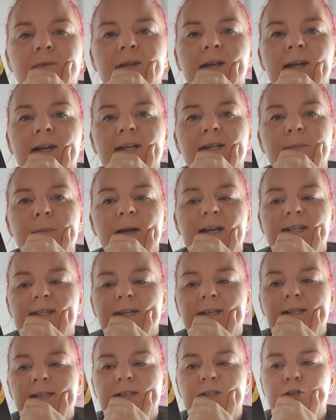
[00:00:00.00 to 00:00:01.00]

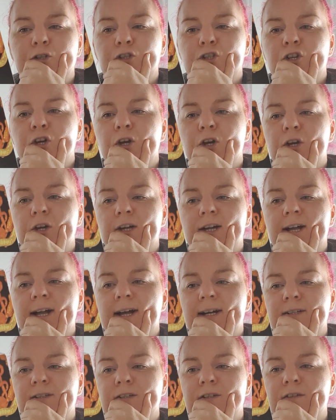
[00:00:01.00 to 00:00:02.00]
basically just her
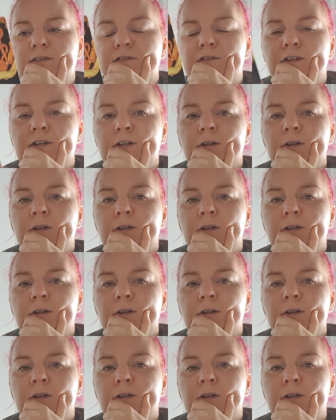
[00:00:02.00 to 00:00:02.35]
kind of